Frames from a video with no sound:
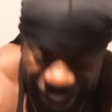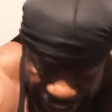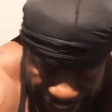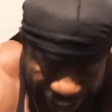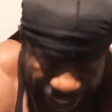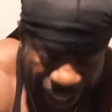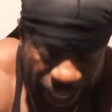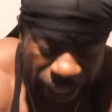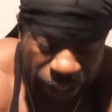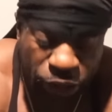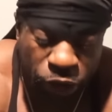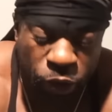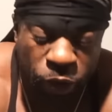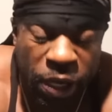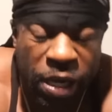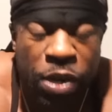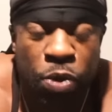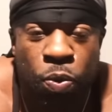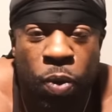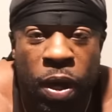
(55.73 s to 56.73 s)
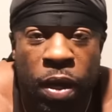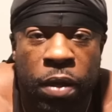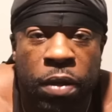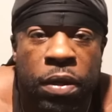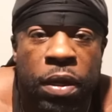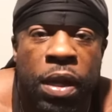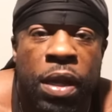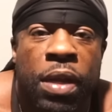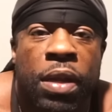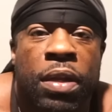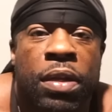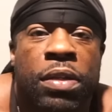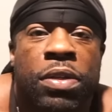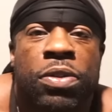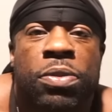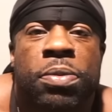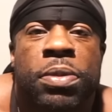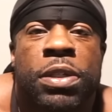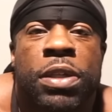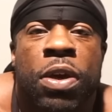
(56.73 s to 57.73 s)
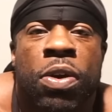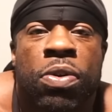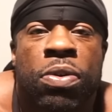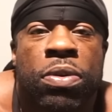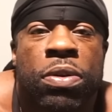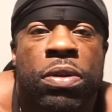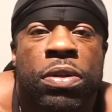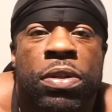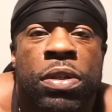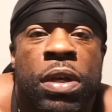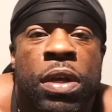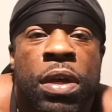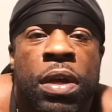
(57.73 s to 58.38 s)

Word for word: Yeah, so anyway, dang, look at those shoulders,